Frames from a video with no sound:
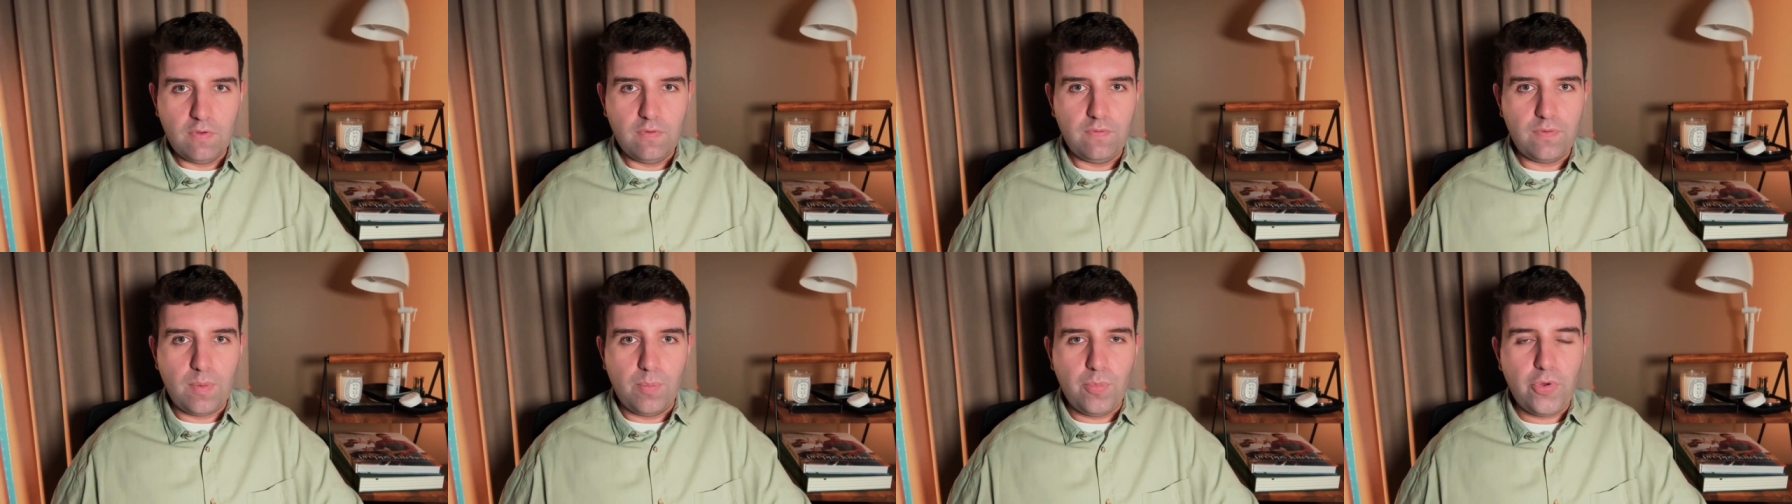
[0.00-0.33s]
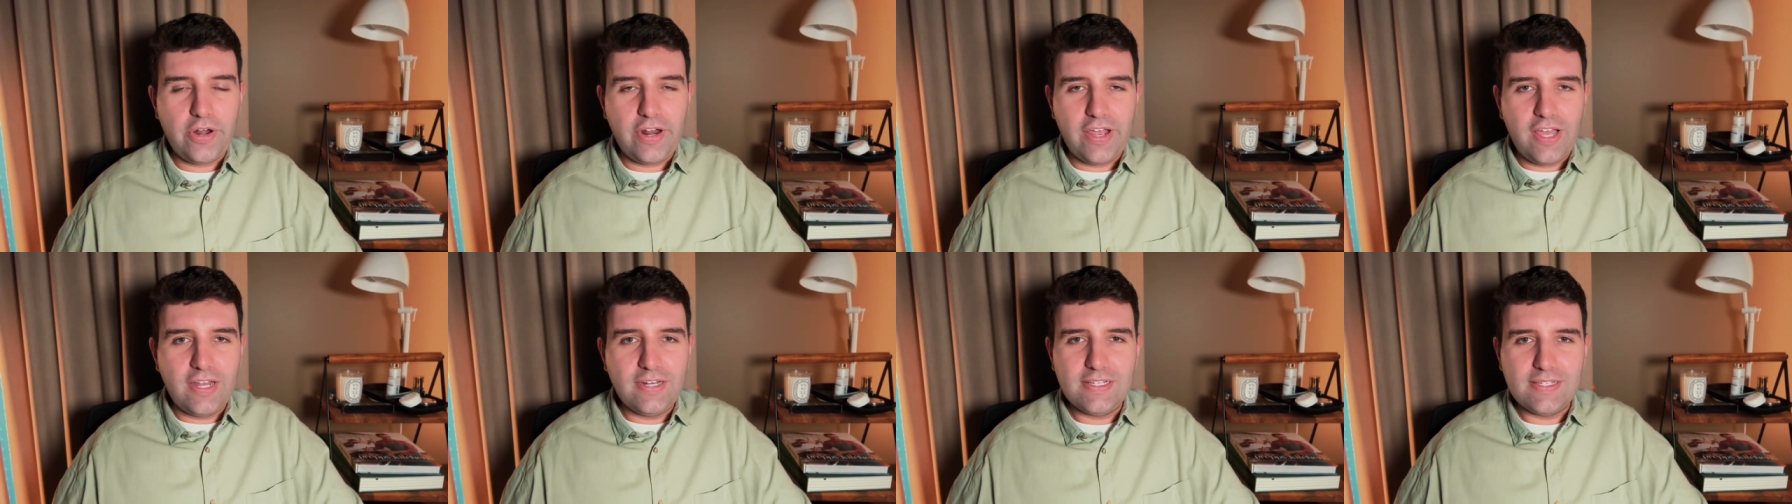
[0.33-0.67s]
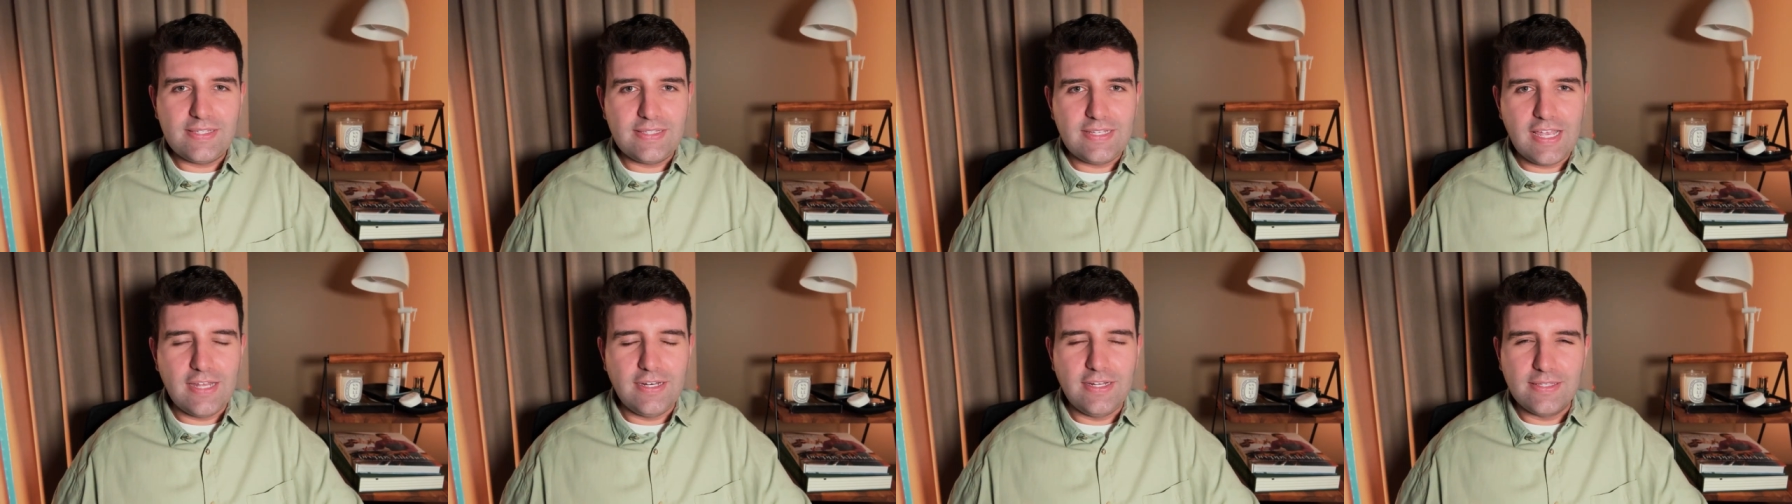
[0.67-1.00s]
From what I
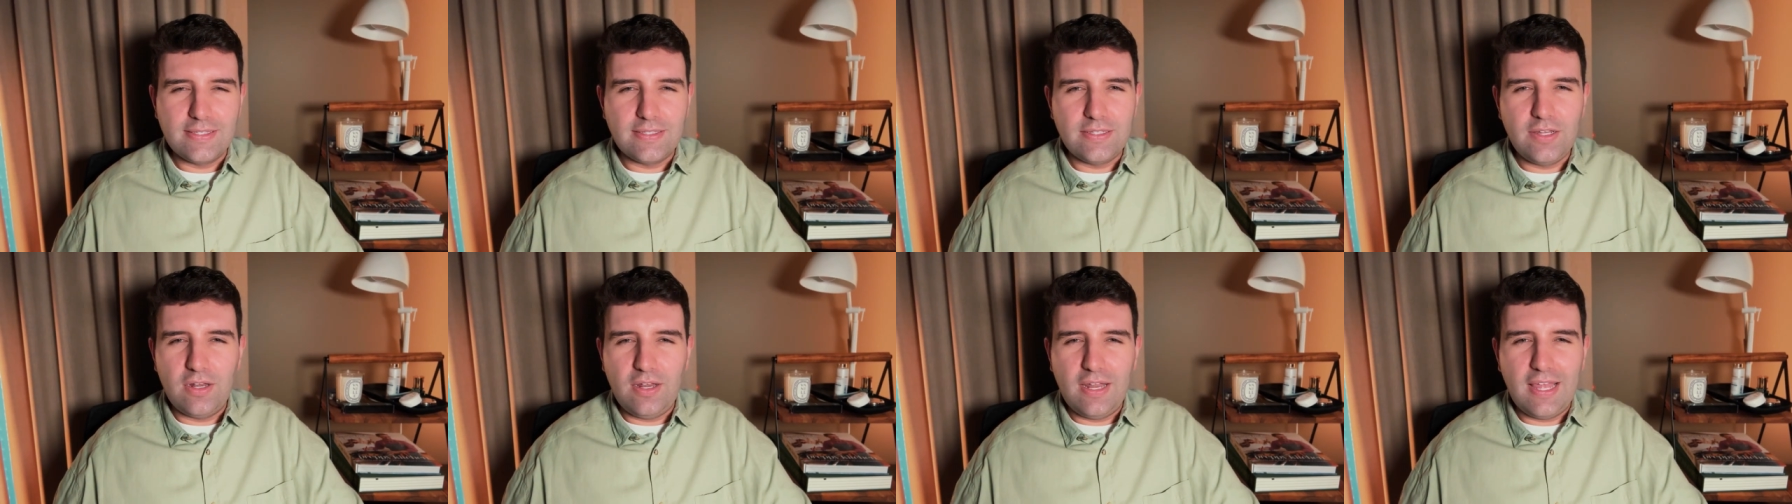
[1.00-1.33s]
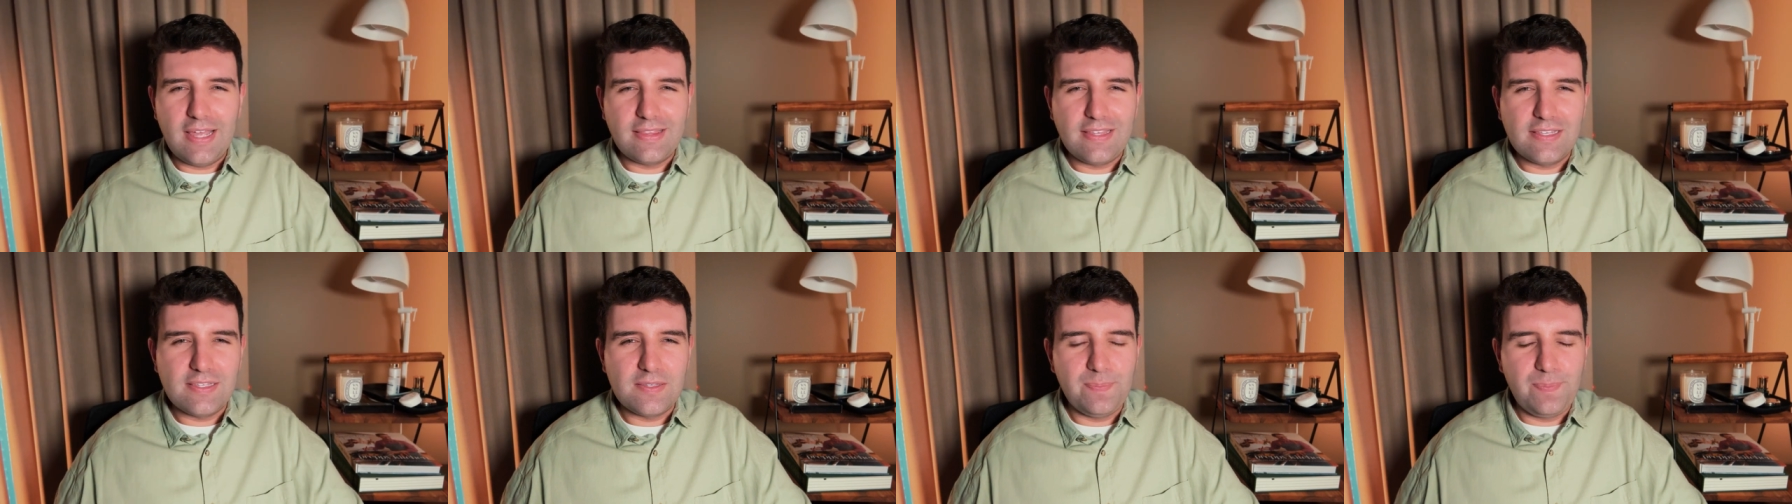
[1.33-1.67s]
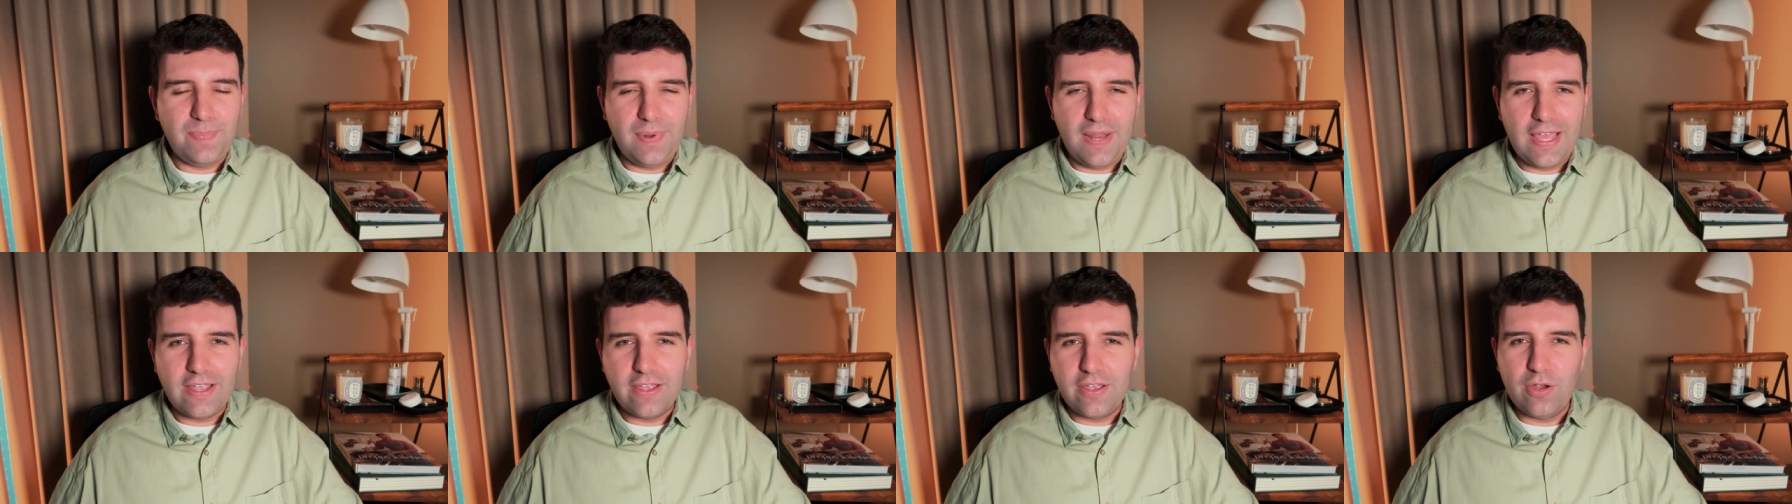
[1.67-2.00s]
understand, it's not like this
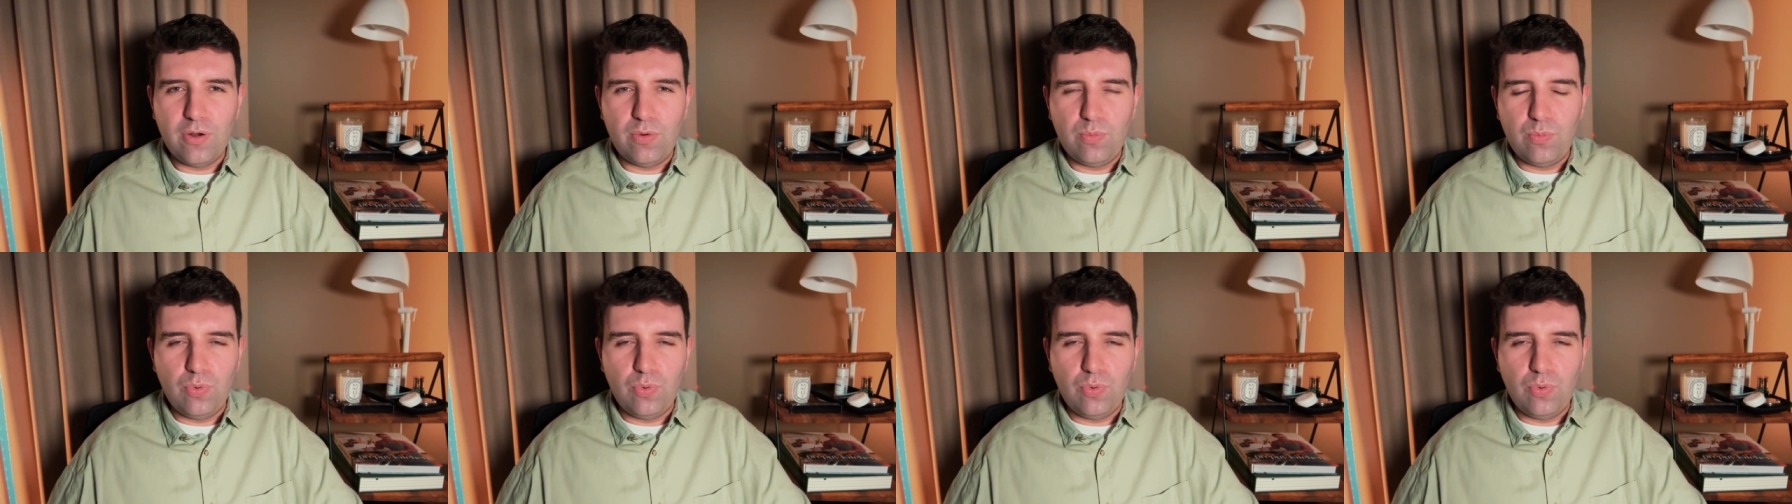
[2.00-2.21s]
blanket